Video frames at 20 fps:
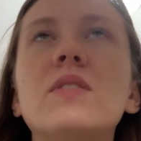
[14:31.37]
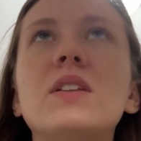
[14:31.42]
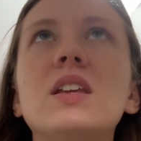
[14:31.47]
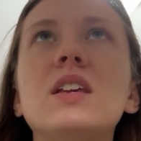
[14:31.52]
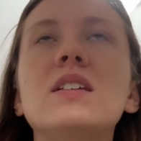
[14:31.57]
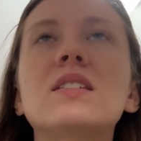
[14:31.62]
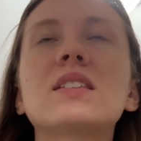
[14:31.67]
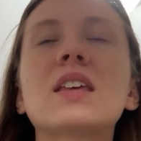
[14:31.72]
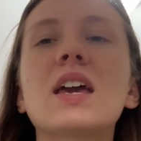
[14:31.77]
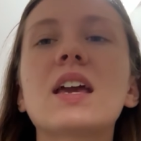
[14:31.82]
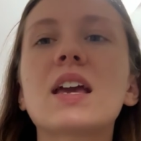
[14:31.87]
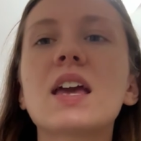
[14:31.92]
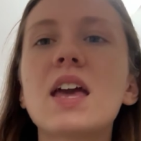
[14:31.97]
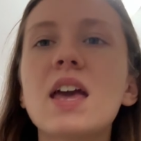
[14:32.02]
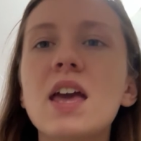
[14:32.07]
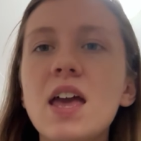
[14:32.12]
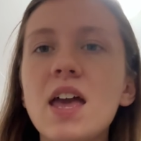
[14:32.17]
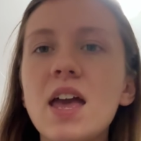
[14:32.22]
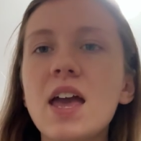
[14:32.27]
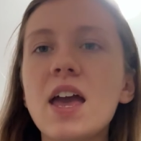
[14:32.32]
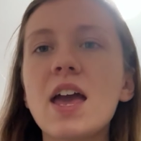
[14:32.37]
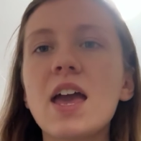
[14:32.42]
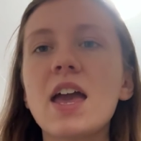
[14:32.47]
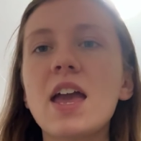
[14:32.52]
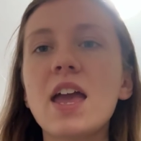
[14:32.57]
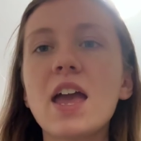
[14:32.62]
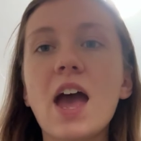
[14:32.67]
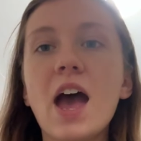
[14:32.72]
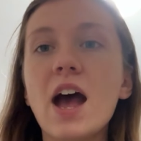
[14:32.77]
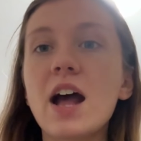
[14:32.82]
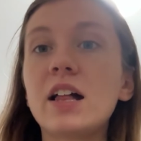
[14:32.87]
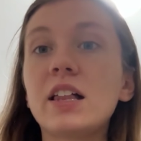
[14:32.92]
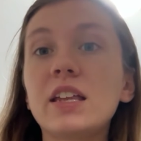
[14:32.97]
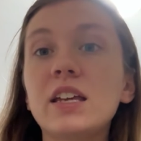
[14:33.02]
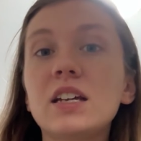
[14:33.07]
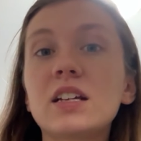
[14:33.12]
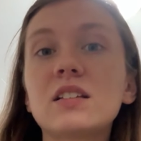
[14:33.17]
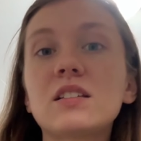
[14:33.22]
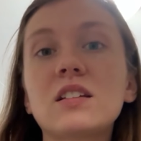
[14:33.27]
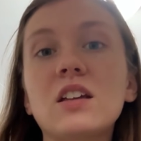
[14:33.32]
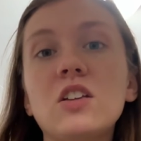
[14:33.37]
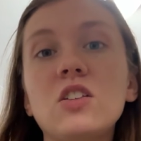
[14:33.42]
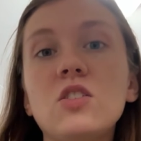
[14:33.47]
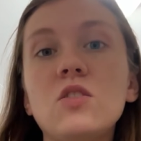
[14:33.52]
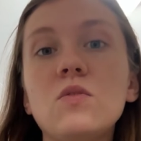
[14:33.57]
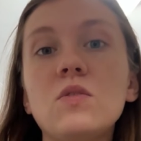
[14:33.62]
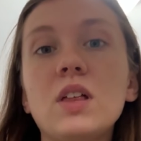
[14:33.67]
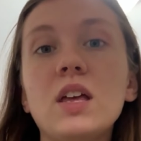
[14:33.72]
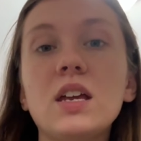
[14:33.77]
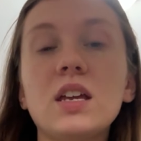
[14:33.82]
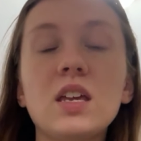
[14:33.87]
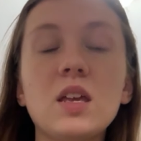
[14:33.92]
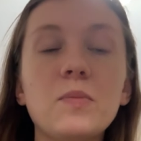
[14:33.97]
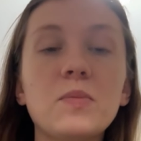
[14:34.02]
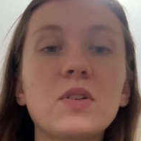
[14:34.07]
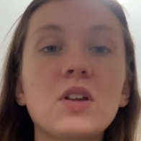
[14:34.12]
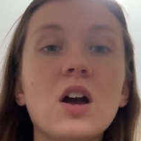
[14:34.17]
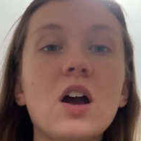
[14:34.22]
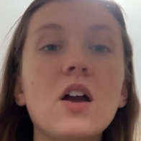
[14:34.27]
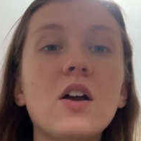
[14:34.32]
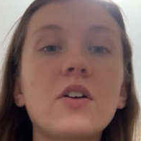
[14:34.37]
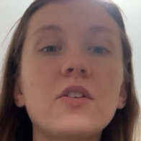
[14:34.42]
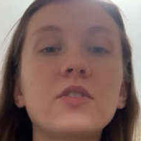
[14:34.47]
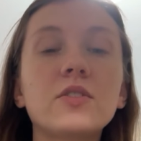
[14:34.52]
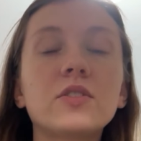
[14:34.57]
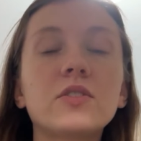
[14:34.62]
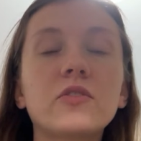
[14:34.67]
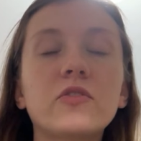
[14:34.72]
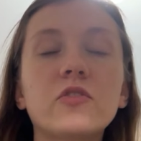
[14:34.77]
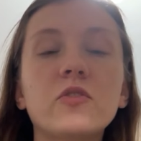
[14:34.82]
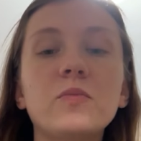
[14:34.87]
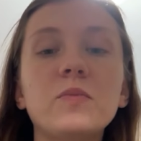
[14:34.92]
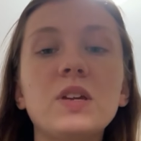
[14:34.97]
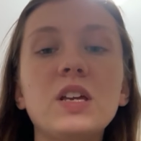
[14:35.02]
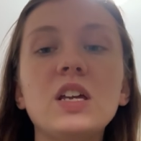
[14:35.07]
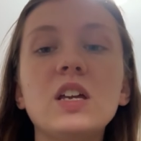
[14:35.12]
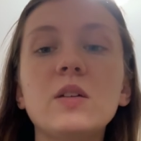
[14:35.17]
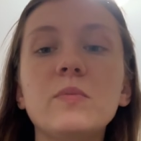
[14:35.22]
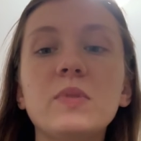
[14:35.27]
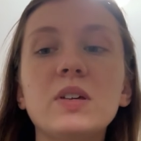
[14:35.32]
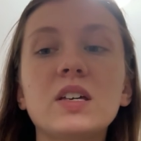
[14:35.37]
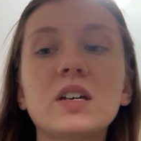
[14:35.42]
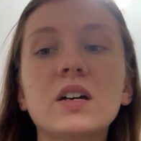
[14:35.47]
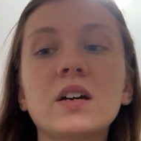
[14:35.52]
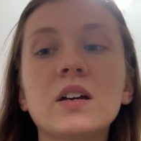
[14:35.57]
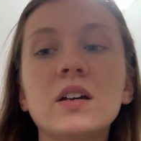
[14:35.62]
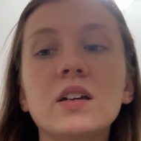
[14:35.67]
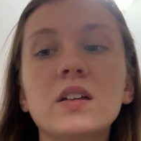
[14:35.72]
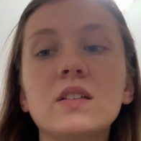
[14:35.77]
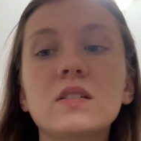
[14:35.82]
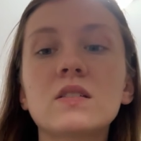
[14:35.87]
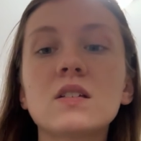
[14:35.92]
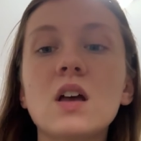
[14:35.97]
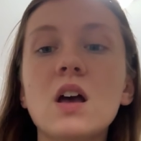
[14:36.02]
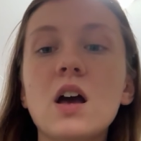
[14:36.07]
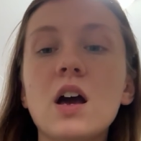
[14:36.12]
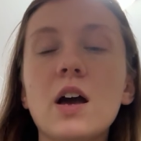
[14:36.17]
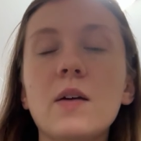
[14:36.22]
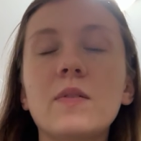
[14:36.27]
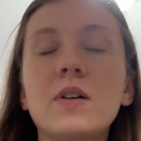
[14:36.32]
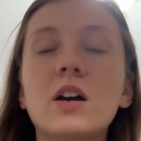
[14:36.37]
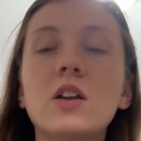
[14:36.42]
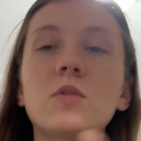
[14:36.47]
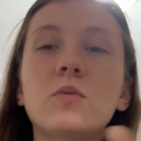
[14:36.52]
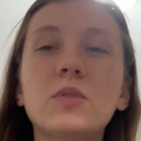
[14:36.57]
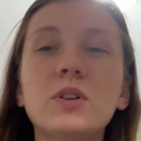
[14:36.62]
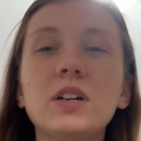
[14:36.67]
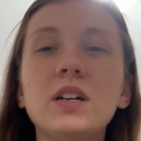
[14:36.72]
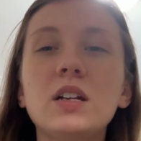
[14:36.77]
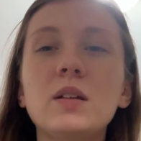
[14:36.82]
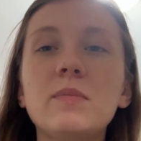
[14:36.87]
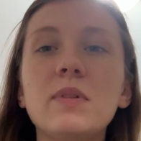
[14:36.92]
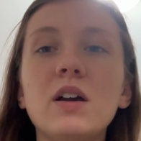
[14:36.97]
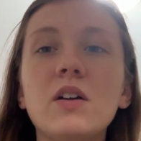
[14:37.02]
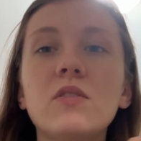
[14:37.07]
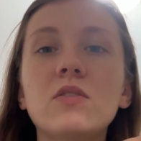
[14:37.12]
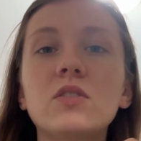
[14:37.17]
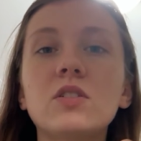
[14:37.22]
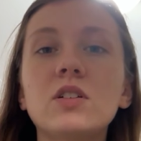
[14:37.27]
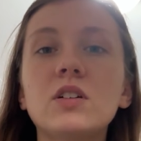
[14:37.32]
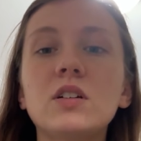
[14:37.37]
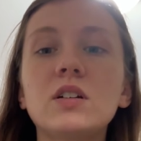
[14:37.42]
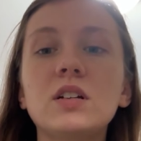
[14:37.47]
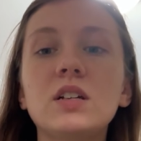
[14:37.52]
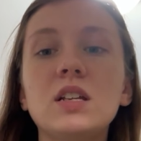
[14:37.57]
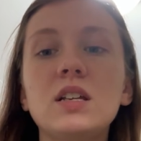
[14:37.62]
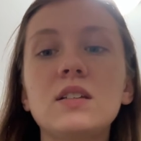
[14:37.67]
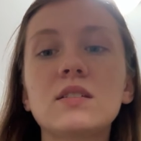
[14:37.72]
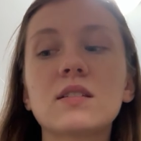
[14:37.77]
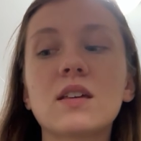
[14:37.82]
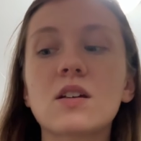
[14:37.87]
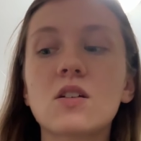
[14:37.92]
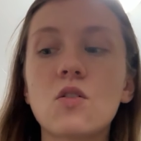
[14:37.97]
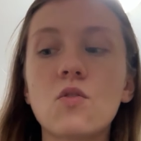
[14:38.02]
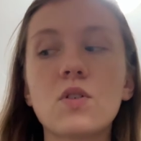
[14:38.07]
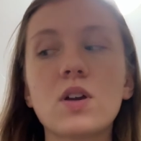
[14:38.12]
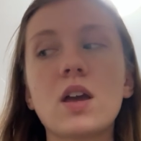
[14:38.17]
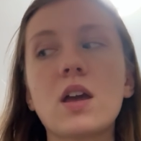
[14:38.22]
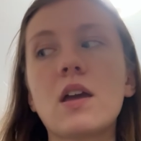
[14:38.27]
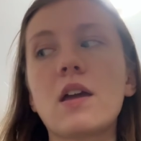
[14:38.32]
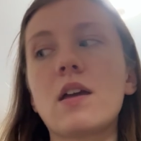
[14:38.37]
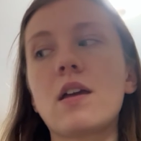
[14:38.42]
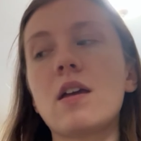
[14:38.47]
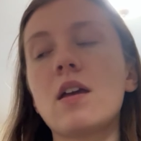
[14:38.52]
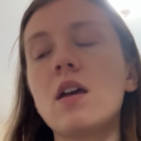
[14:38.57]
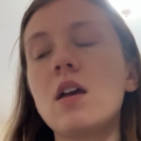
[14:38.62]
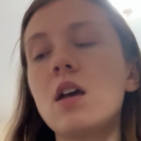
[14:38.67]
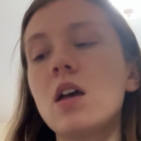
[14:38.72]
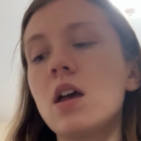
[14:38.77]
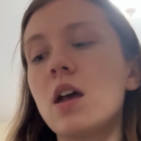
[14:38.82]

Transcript: And he's like, hey Alex, can you like keep an eye on her for me because I'm kind of worried about her? And he's like, okay.